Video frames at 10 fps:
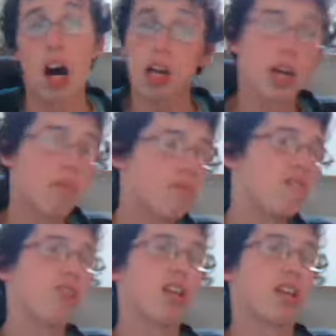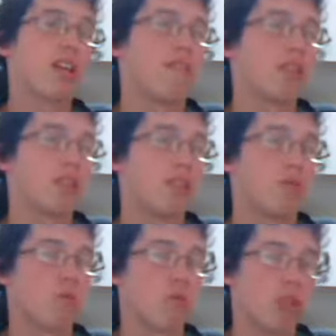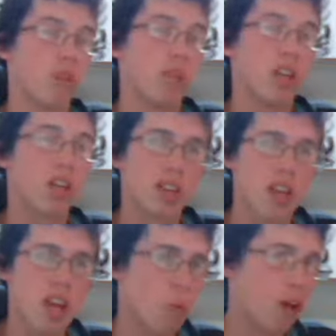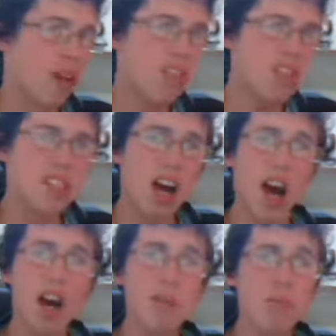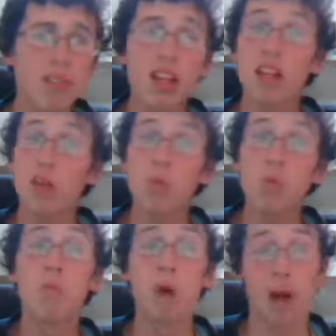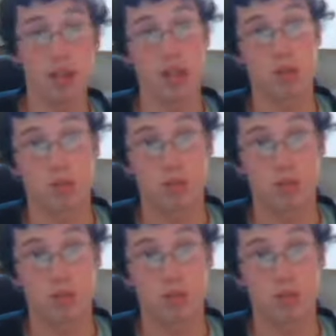I'm definitely going to have to say Source Code, because I'm a little worried with